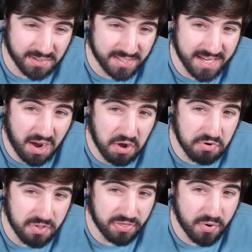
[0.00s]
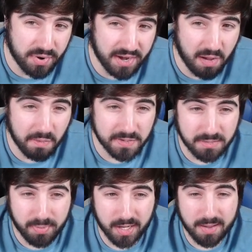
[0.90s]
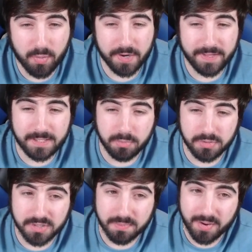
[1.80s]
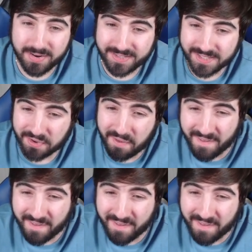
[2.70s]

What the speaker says: You see $130 to pick up one of these booster boxes.